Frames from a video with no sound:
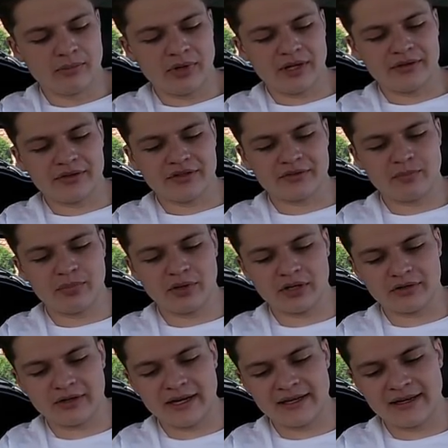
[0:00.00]
But this
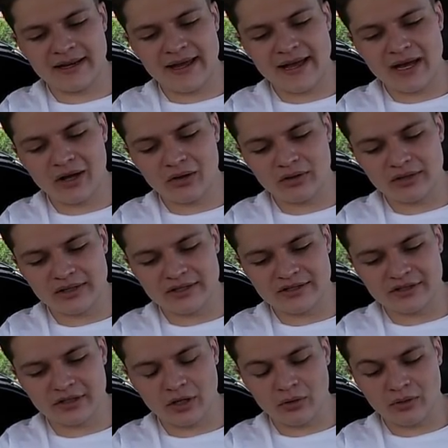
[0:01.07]
book right now is
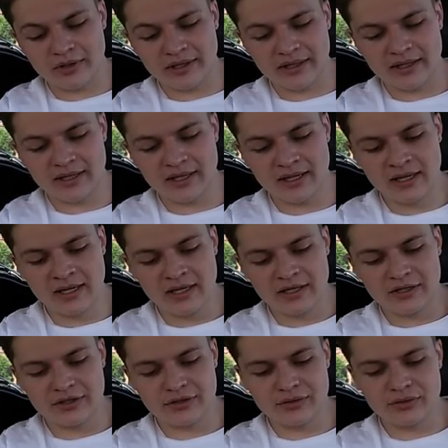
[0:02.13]
going
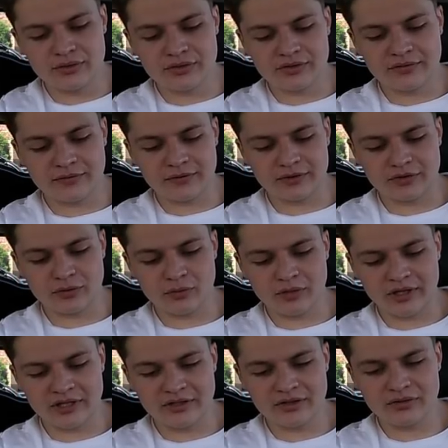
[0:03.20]
used for
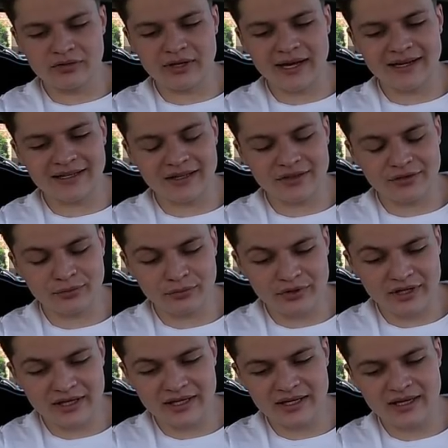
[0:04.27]

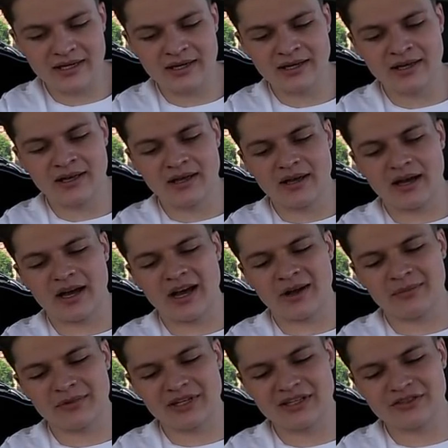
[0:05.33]
22.93.
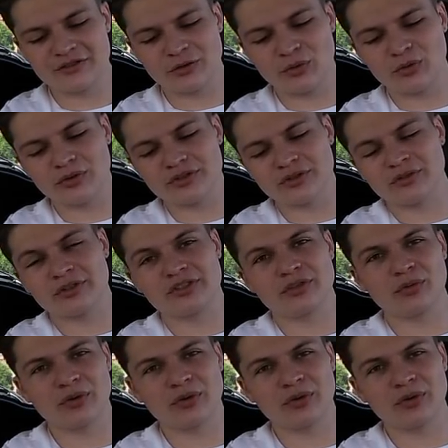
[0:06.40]
Um, E-score is only